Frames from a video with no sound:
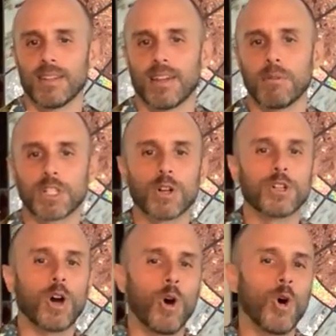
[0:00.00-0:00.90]
I
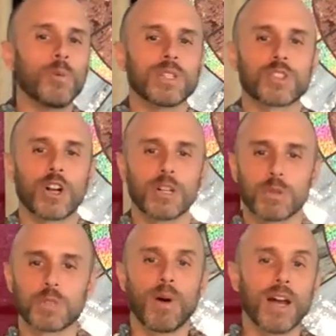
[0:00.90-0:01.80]
returned home and started
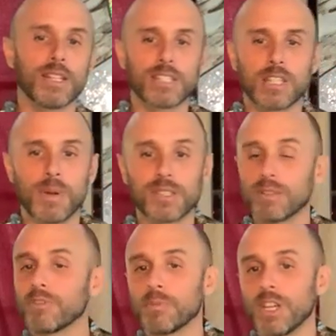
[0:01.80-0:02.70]
responding to the best
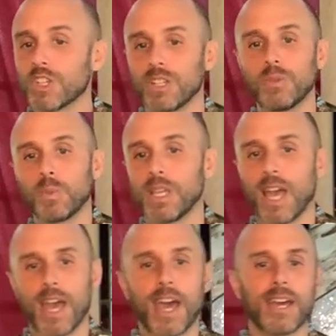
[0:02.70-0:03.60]
information we
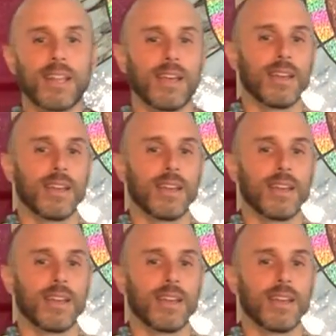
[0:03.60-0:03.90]
had.